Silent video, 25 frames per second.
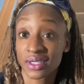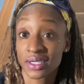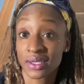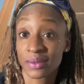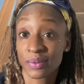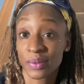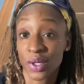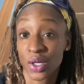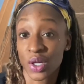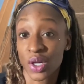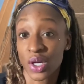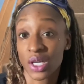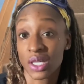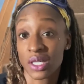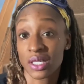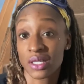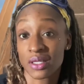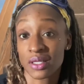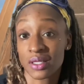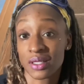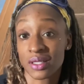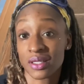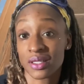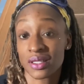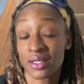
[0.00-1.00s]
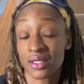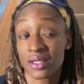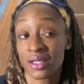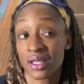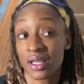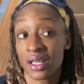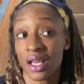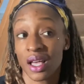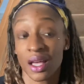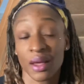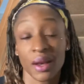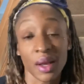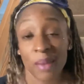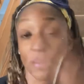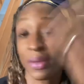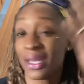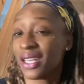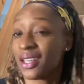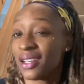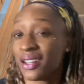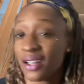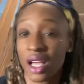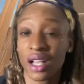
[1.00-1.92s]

Because, and I mean,